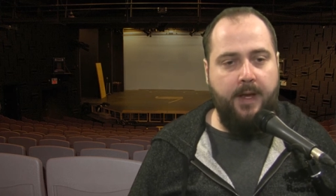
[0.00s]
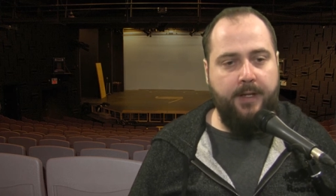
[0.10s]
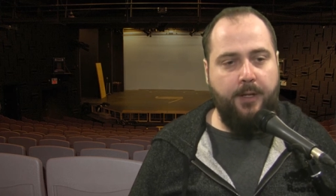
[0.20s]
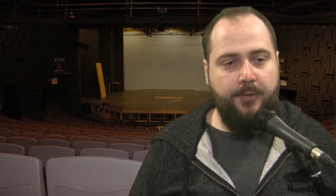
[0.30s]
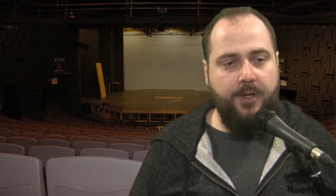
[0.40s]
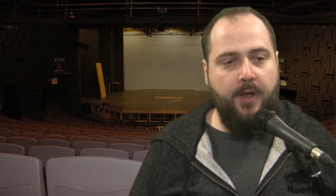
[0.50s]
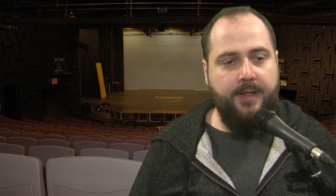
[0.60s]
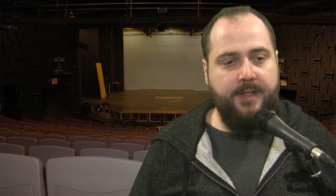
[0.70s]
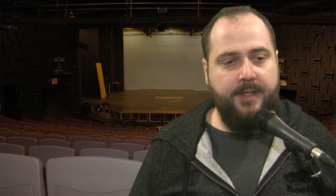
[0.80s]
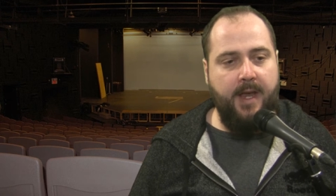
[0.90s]
and he goes
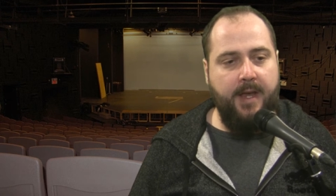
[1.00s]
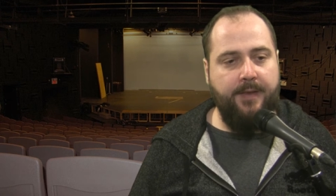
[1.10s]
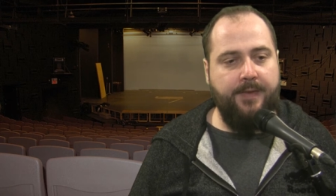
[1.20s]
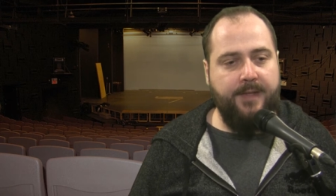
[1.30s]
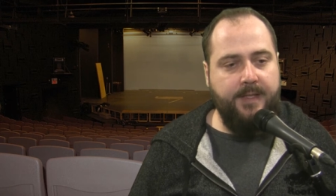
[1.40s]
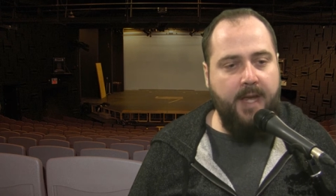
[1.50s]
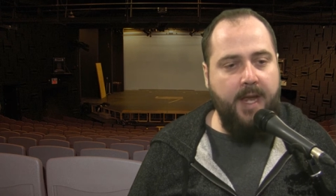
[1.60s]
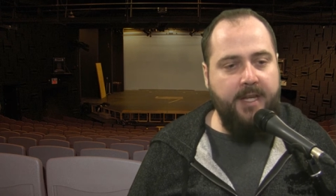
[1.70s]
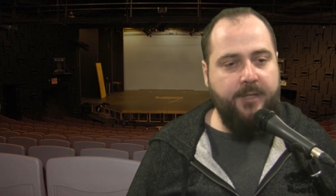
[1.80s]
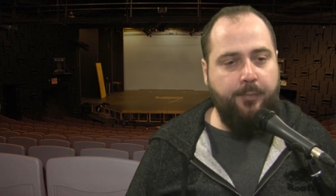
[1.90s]
on to say that the
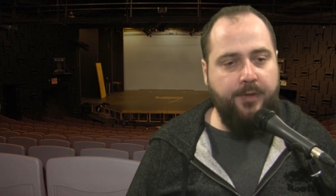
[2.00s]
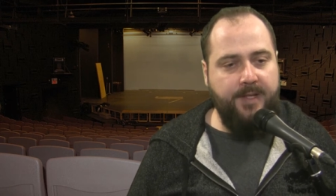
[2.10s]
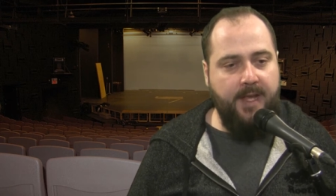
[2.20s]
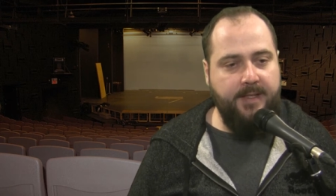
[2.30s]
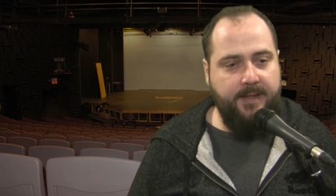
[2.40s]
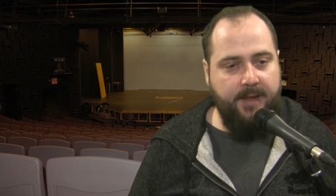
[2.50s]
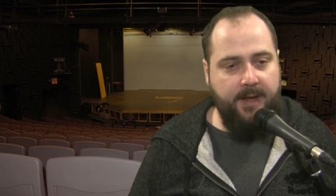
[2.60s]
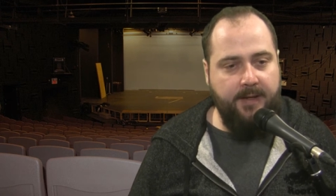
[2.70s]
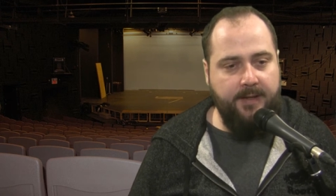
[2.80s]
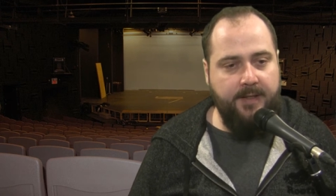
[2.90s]
stage presents
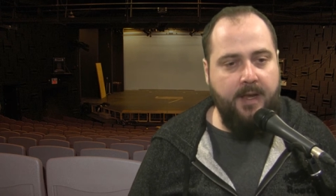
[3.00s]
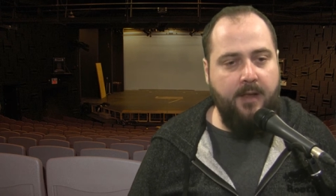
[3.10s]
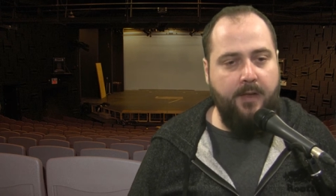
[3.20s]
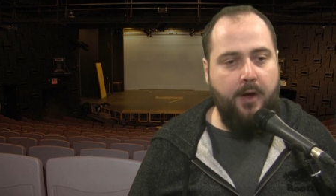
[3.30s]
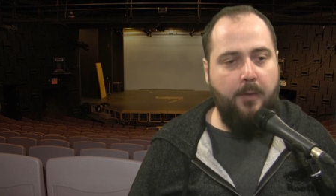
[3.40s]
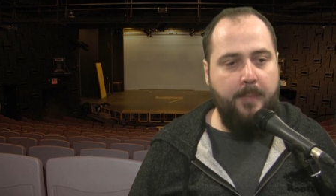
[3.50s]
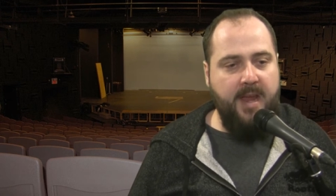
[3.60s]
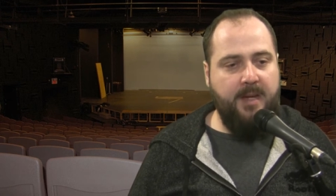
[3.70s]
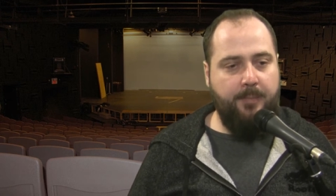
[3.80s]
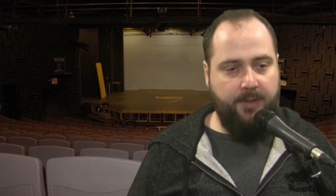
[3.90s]
things that are
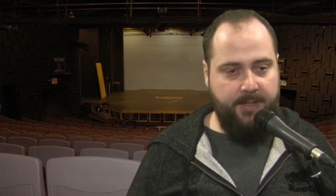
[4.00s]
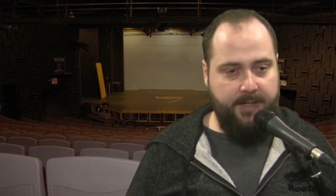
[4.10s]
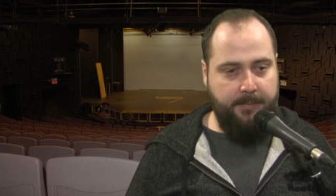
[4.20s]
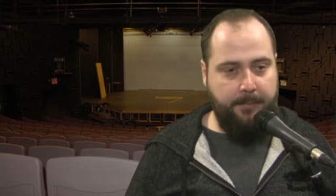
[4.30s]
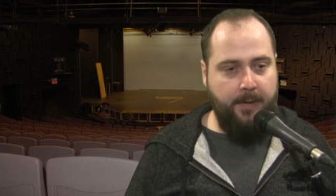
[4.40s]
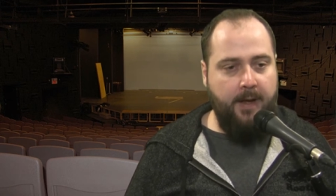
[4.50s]
make believe,